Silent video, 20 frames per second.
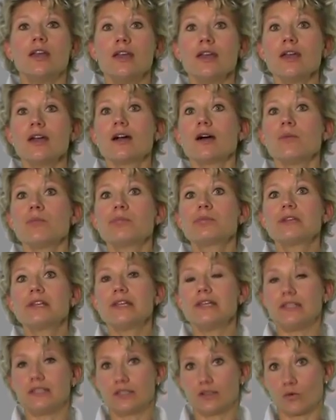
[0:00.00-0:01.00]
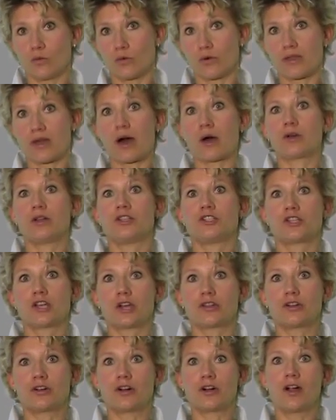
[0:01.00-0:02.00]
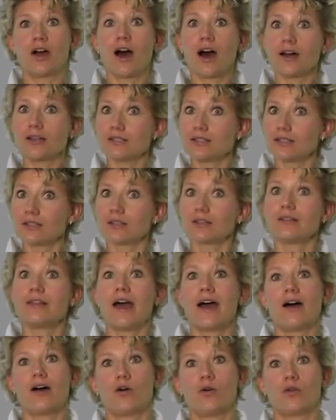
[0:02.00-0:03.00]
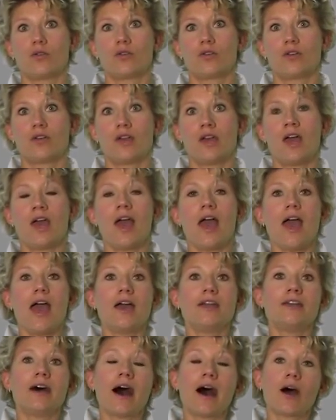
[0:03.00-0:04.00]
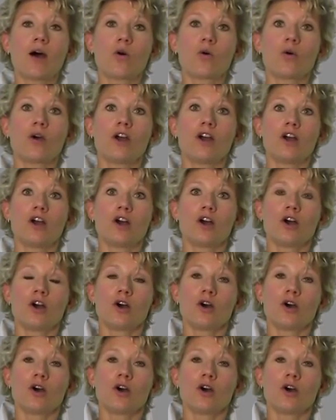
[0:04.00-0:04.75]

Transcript: incomplete without each other until now, and how